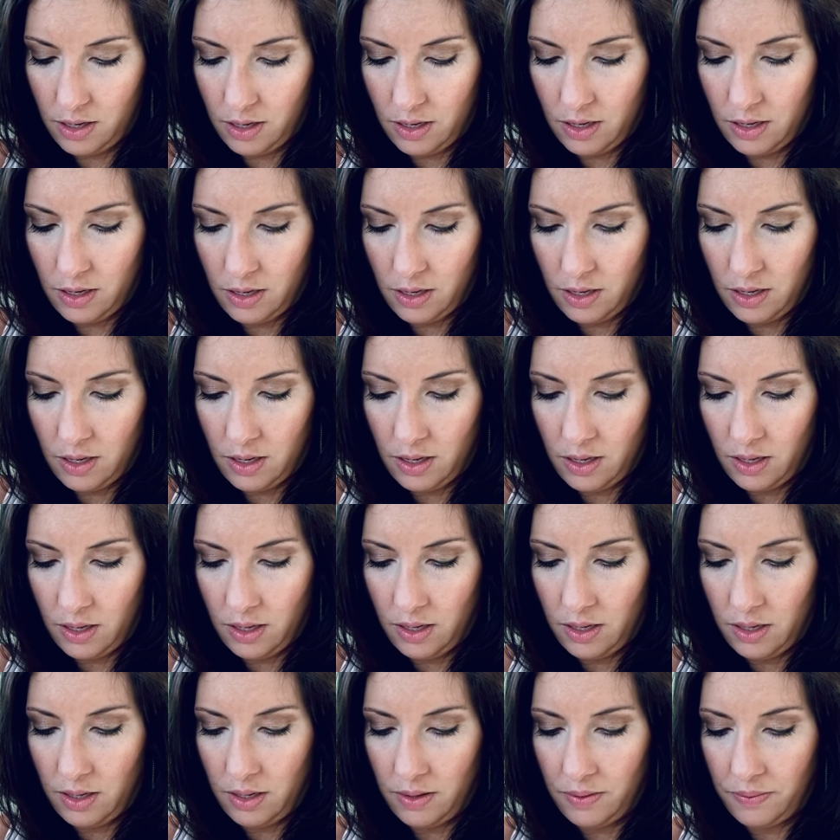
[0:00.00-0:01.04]

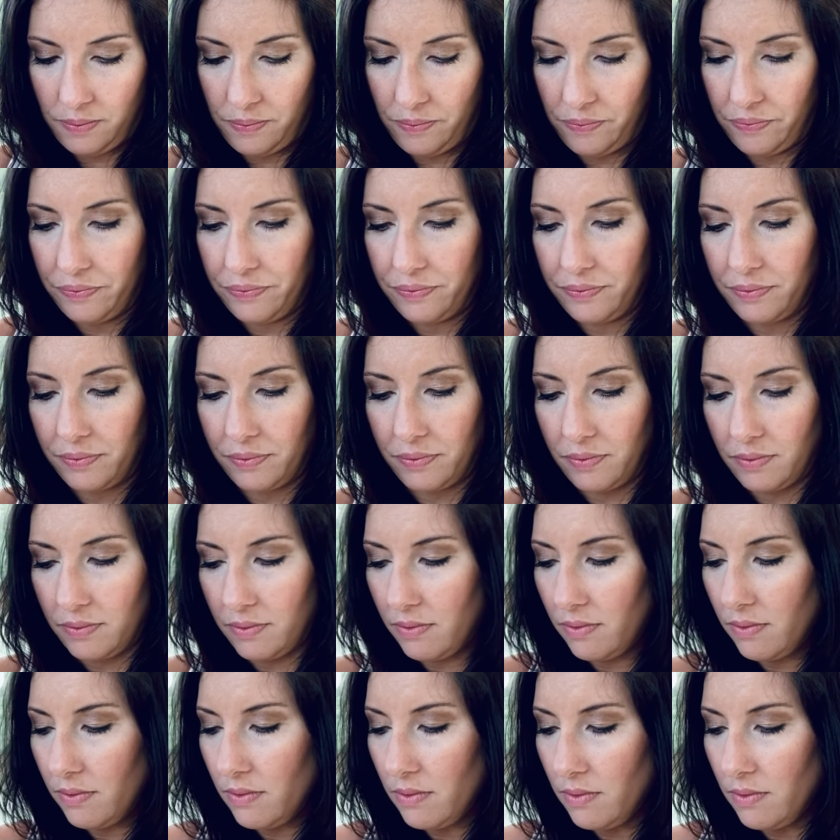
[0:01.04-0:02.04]
(silence)